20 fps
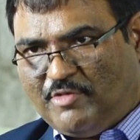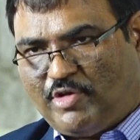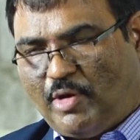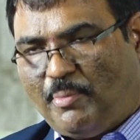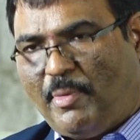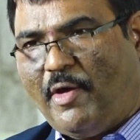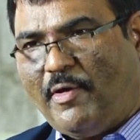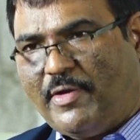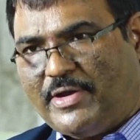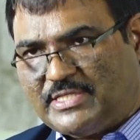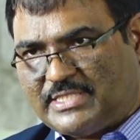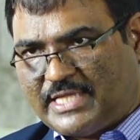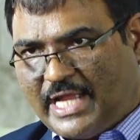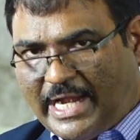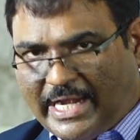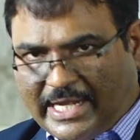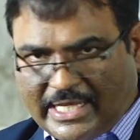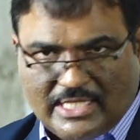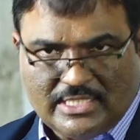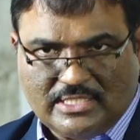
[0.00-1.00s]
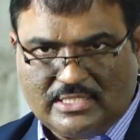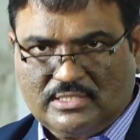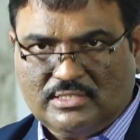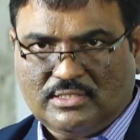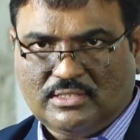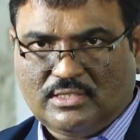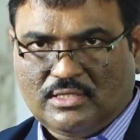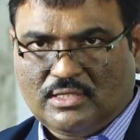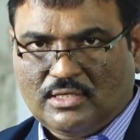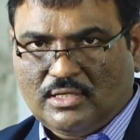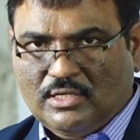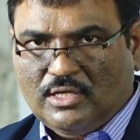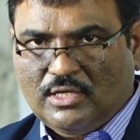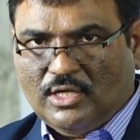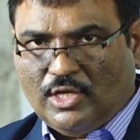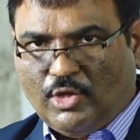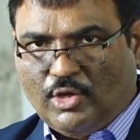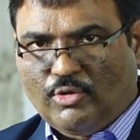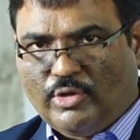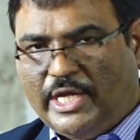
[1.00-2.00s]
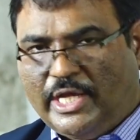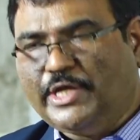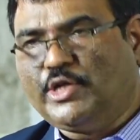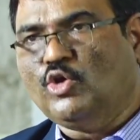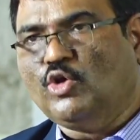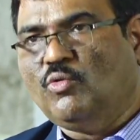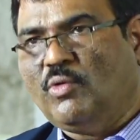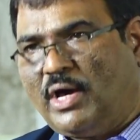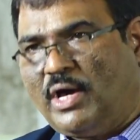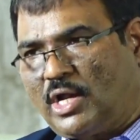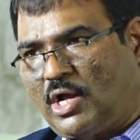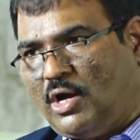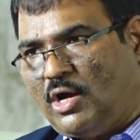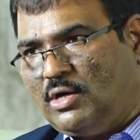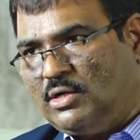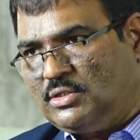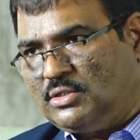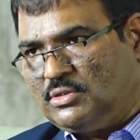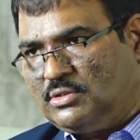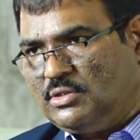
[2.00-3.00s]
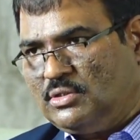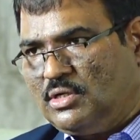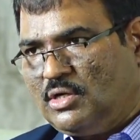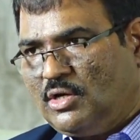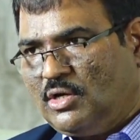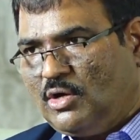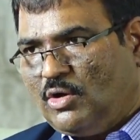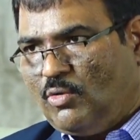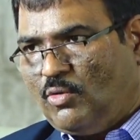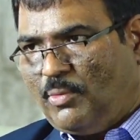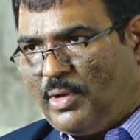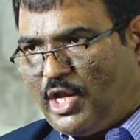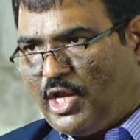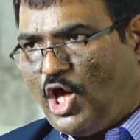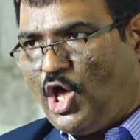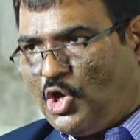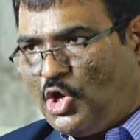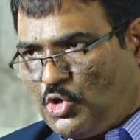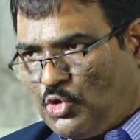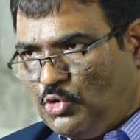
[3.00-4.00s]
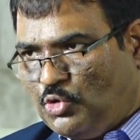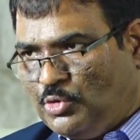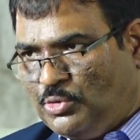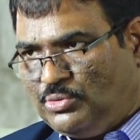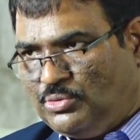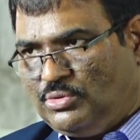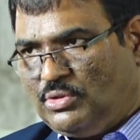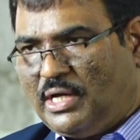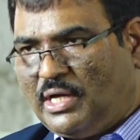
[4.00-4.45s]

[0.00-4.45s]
from our side is you need to work out one or two